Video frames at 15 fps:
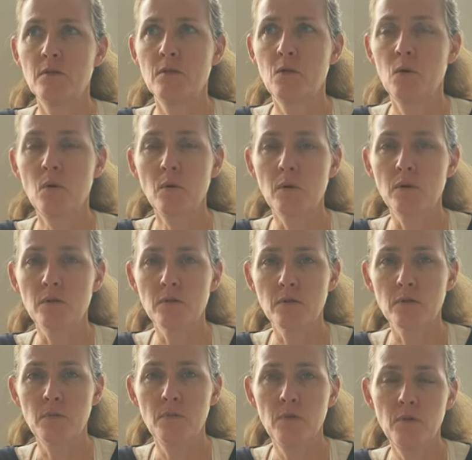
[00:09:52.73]
course,
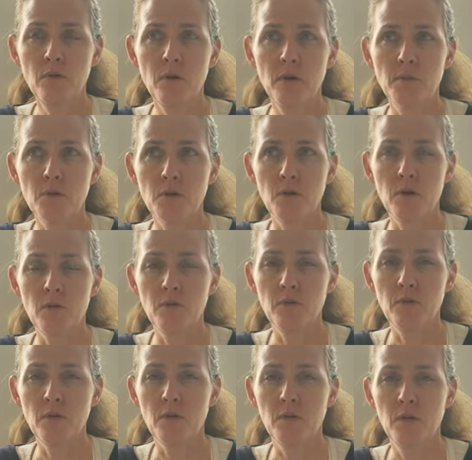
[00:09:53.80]
a program to
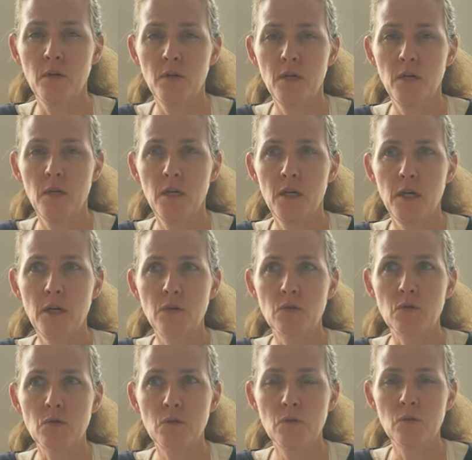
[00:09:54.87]
offer in a
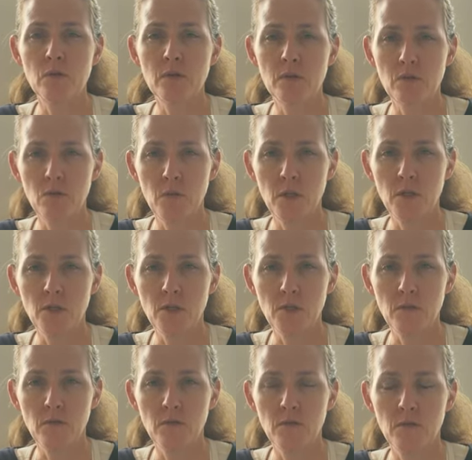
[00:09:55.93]
school situation,
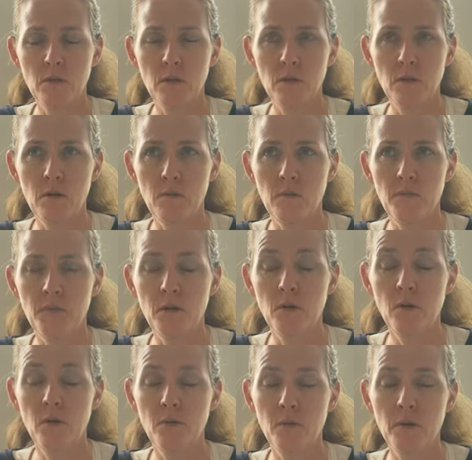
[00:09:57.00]

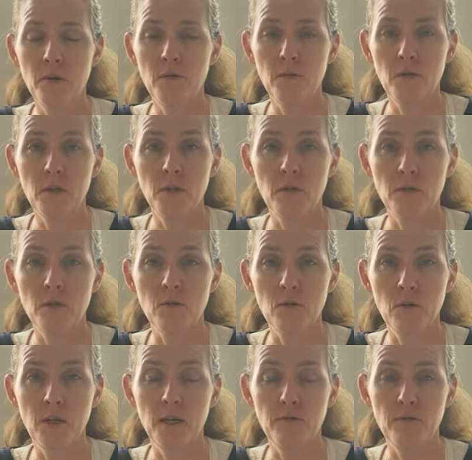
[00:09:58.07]
along with other things that are
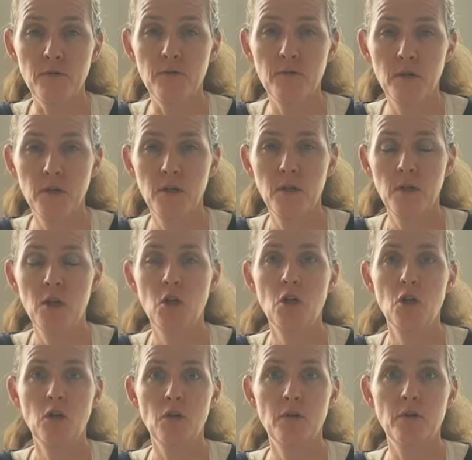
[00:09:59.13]
life
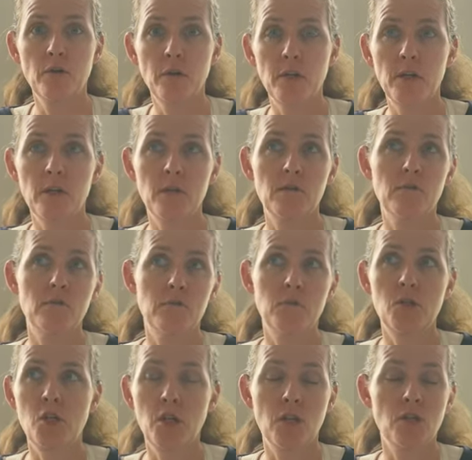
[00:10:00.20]
learning,
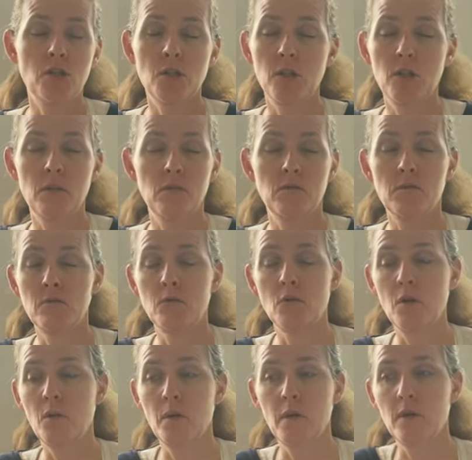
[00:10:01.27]
changing,
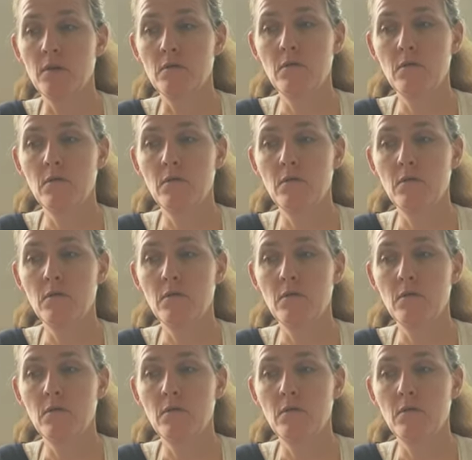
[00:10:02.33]
growing